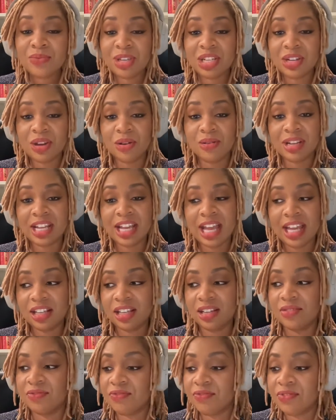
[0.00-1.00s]
we don't get
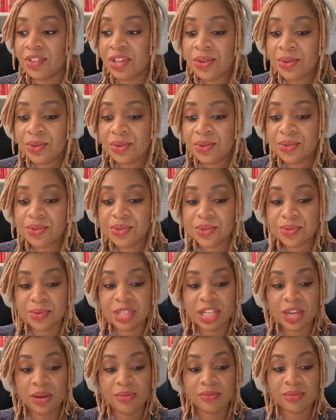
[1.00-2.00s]
confused, we
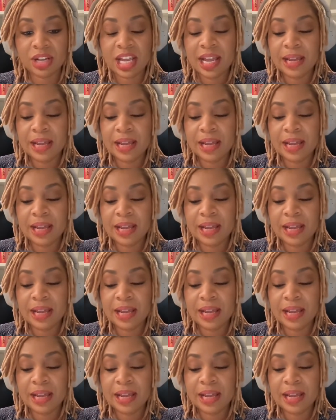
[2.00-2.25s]
don't